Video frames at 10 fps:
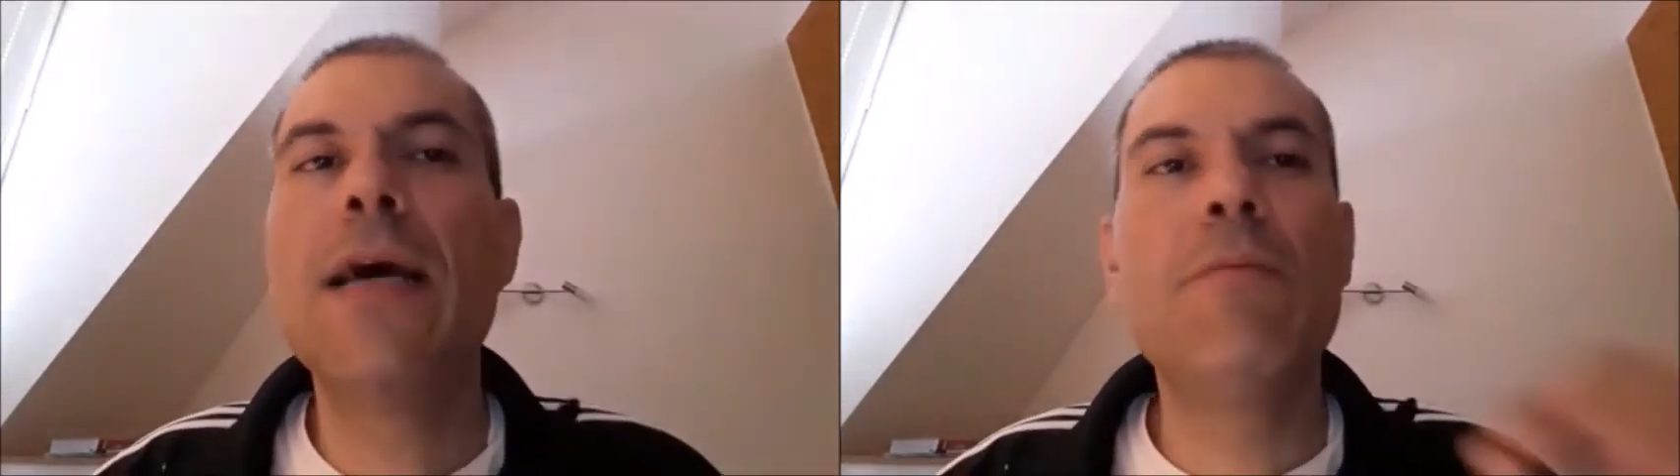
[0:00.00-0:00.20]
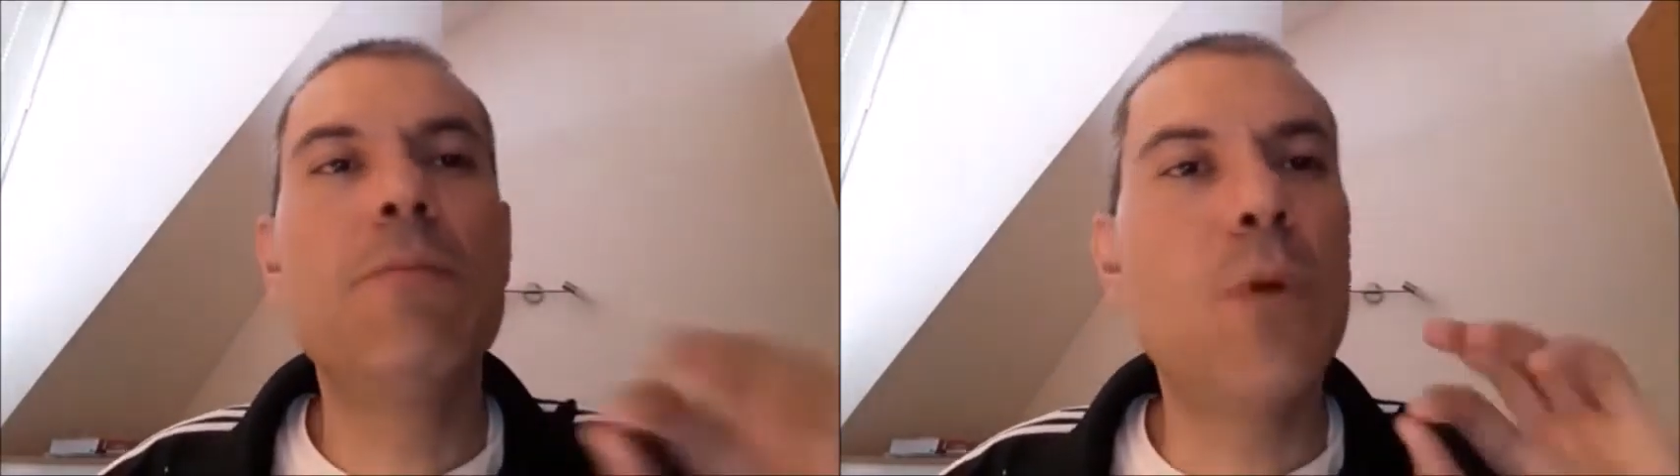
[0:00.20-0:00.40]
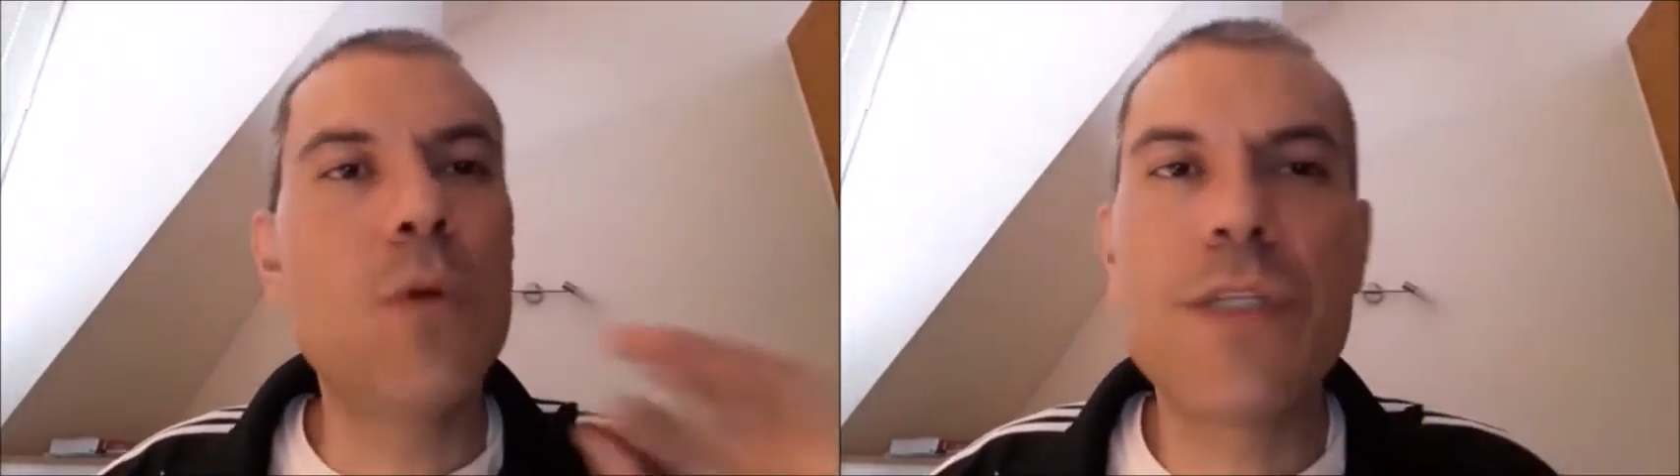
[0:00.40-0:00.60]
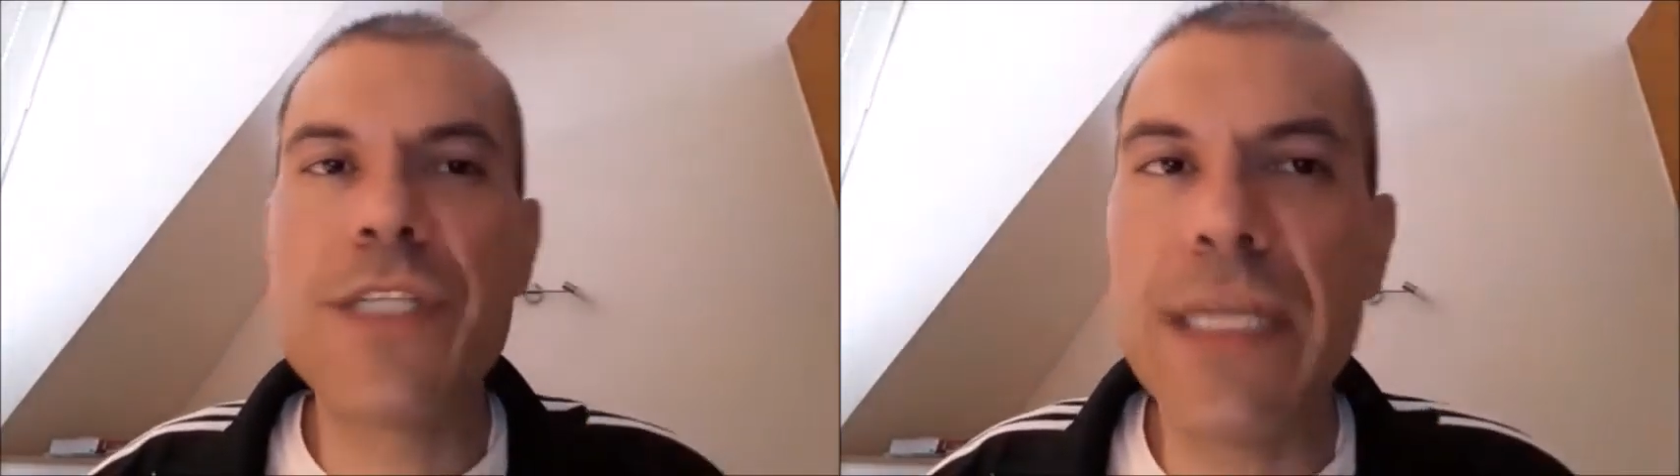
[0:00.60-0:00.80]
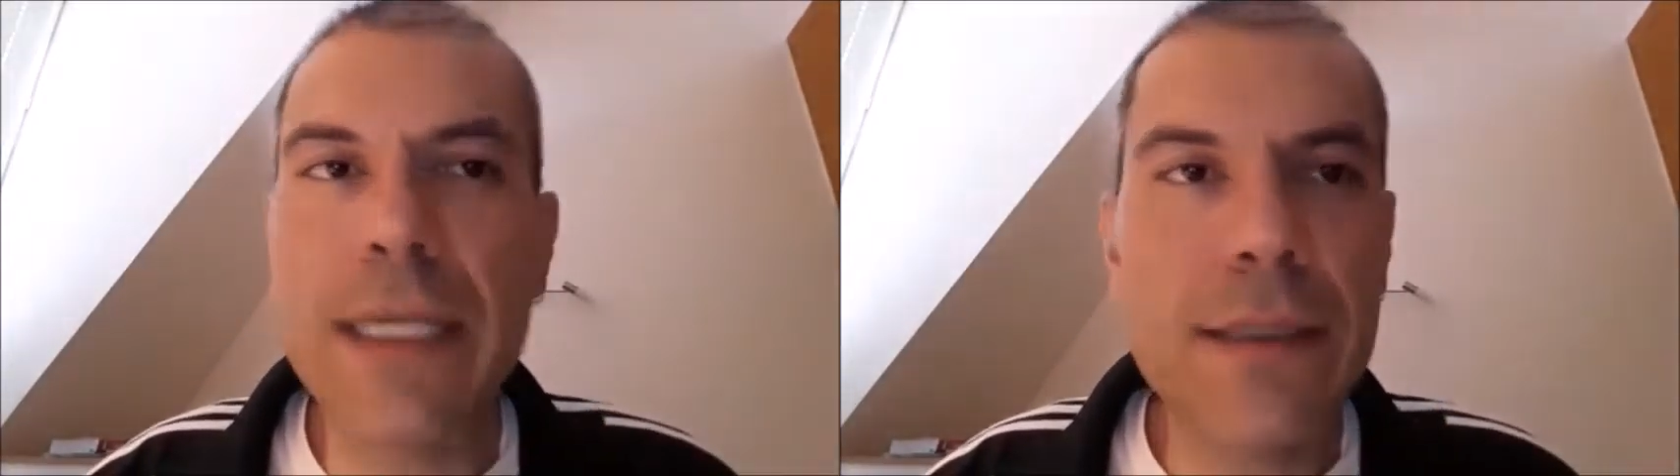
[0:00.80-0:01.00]

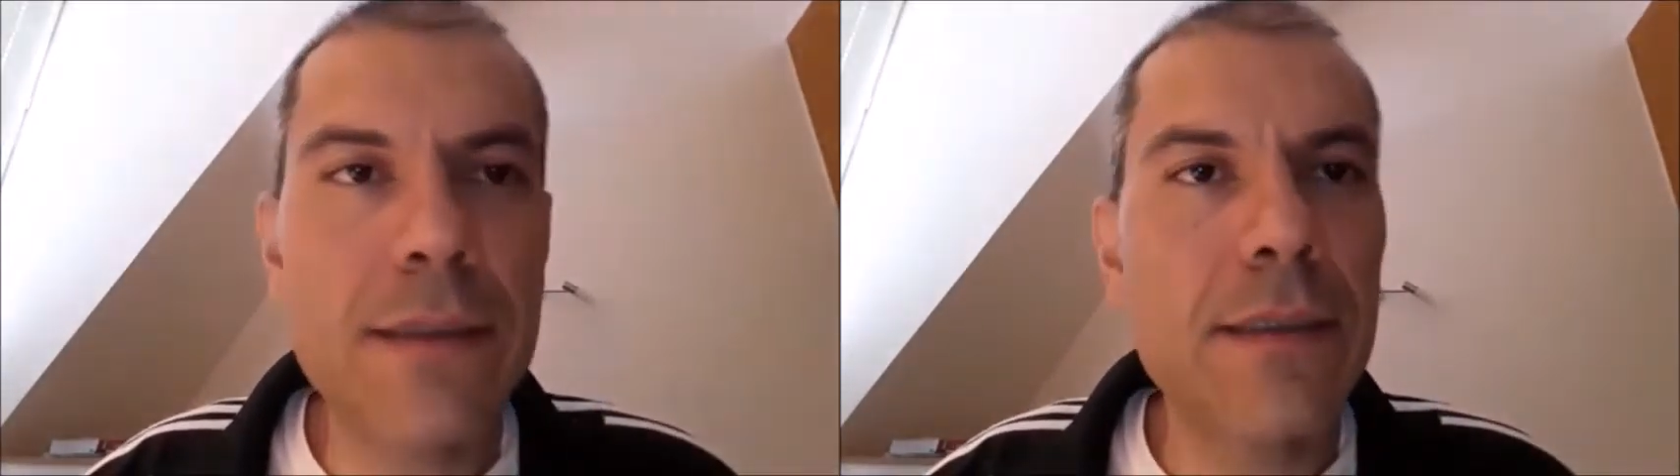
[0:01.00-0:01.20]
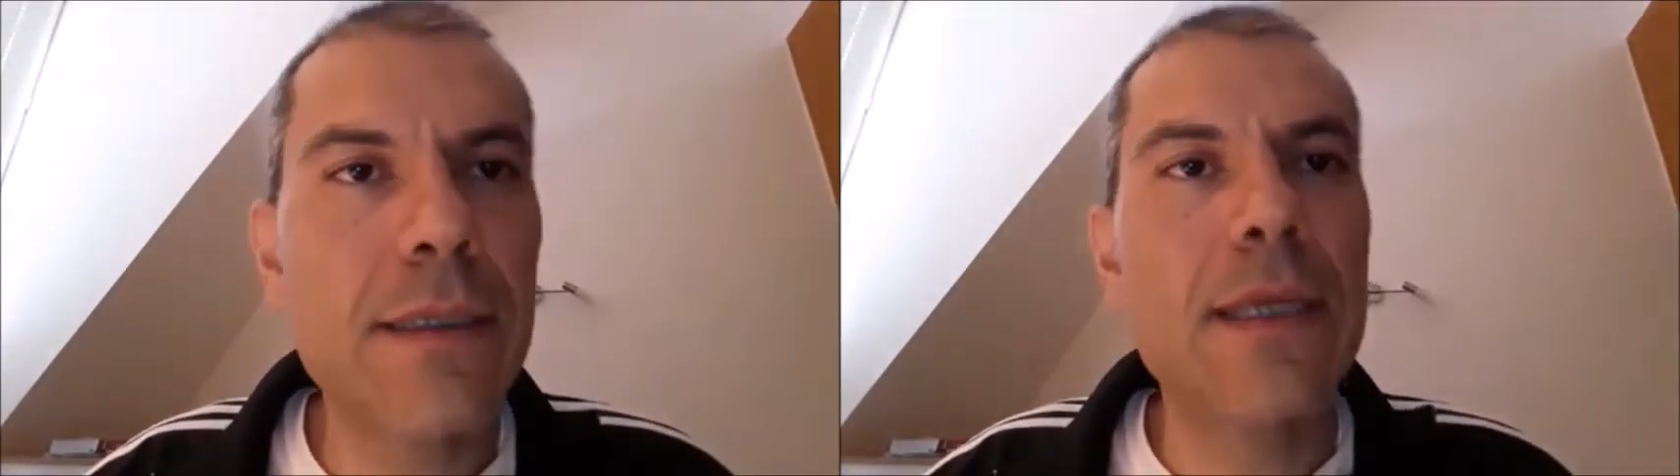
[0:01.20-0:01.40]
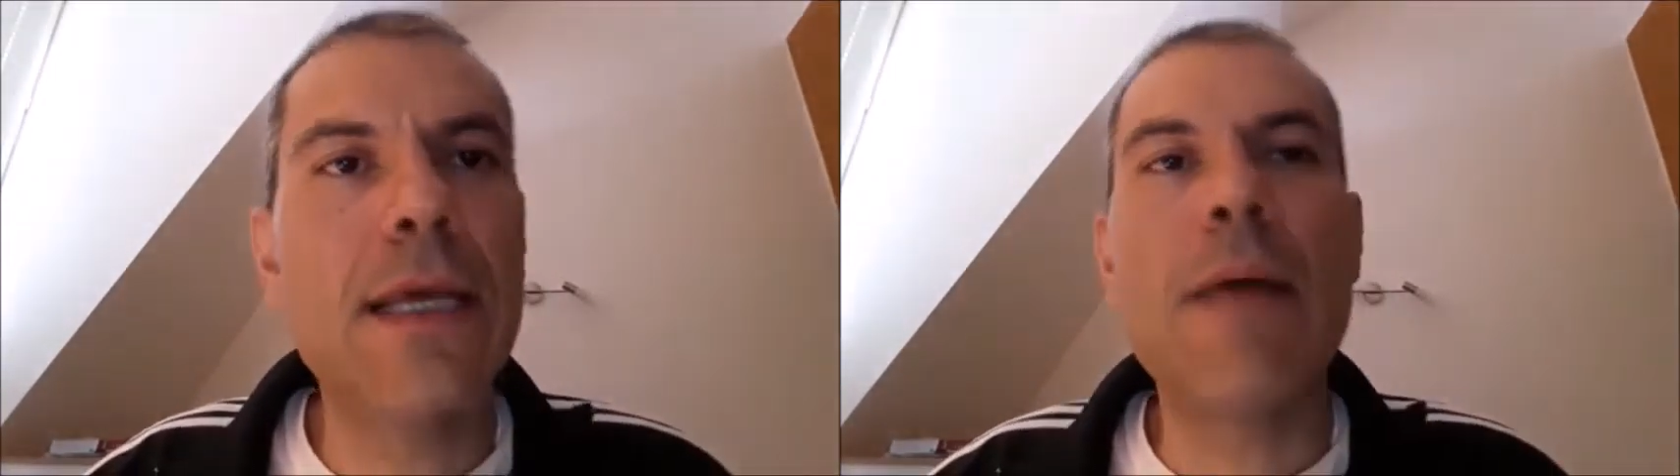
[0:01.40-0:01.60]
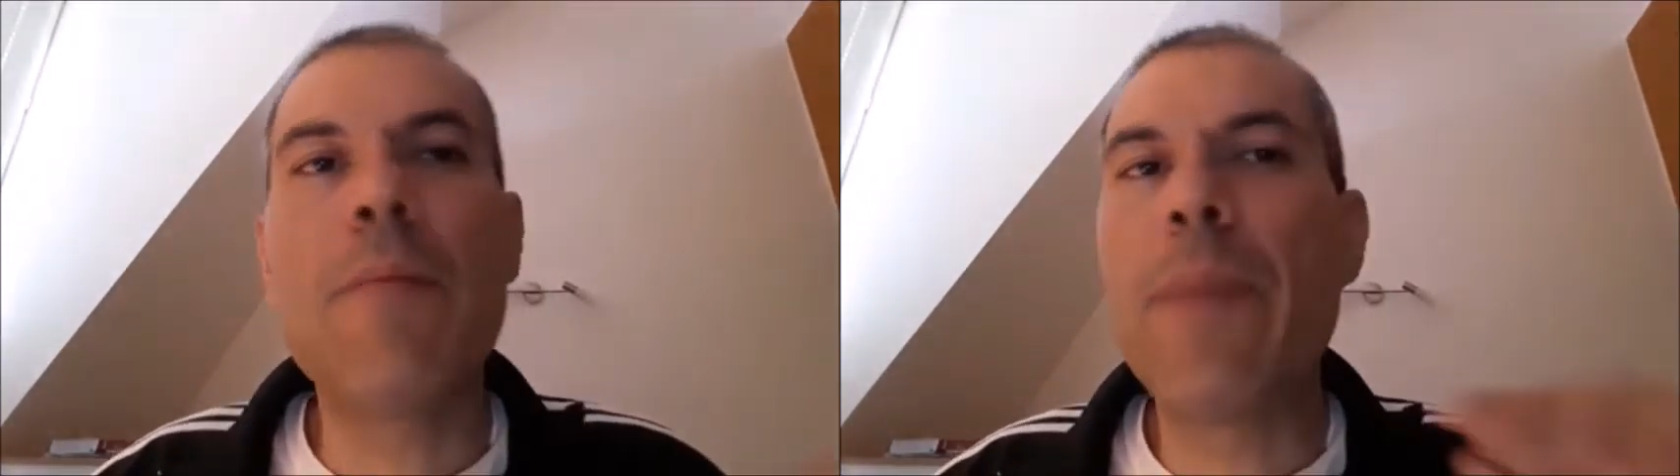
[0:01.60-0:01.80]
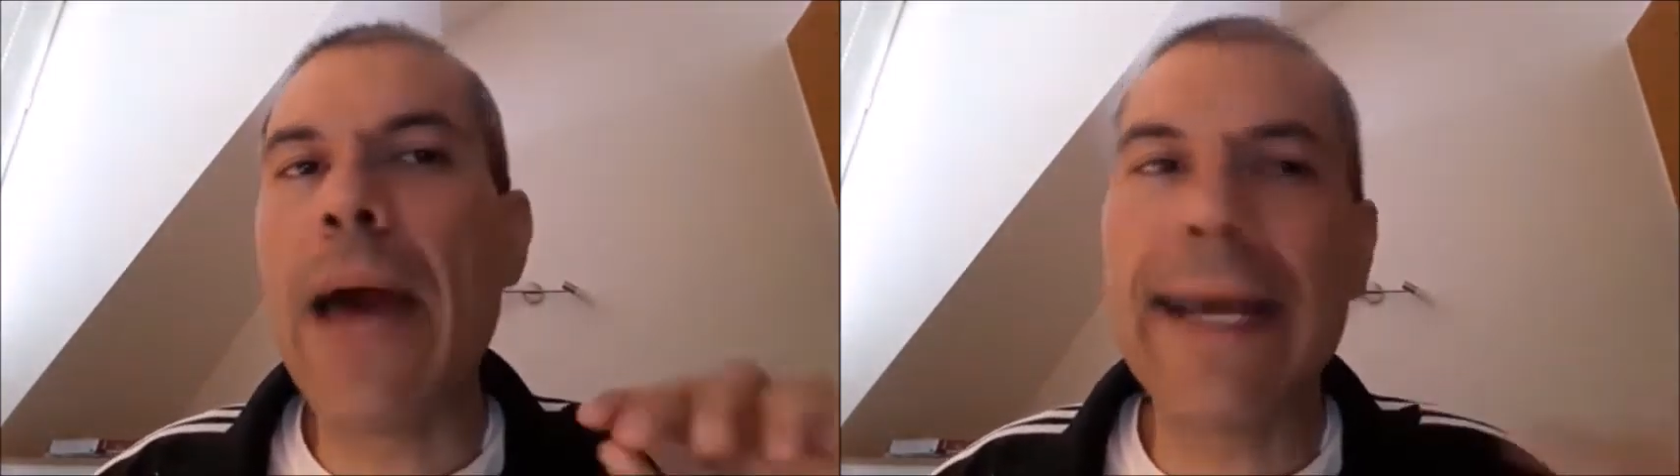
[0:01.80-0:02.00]
boosting,
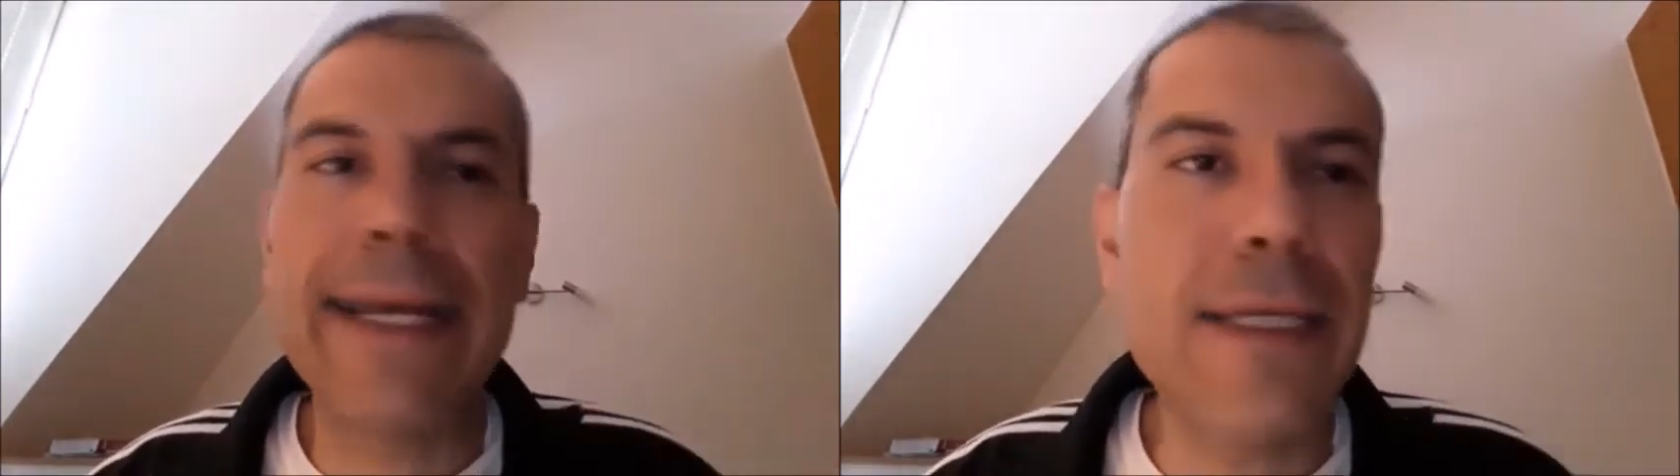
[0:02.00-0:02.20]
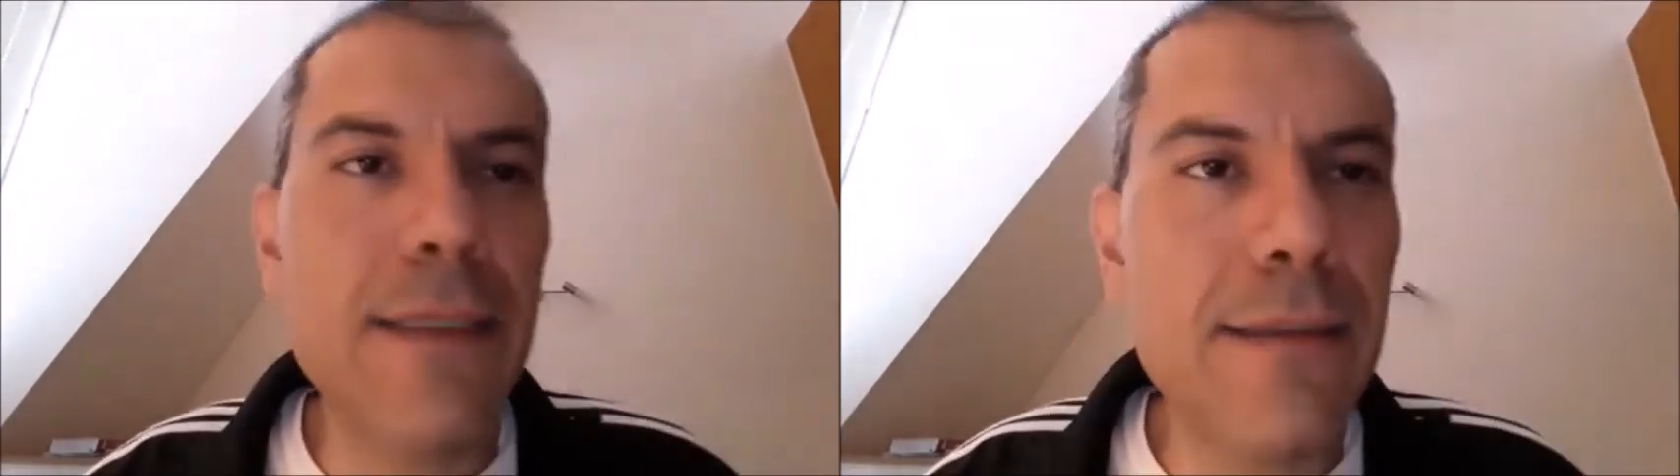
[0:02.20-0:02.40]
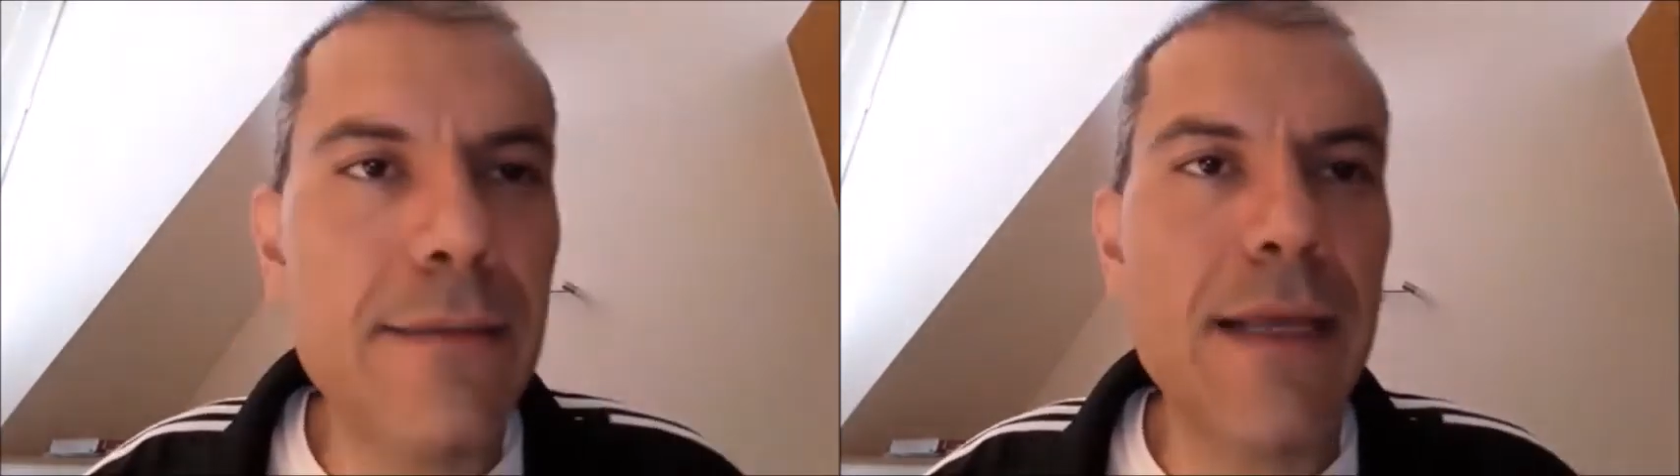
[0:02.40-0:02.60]
bagging,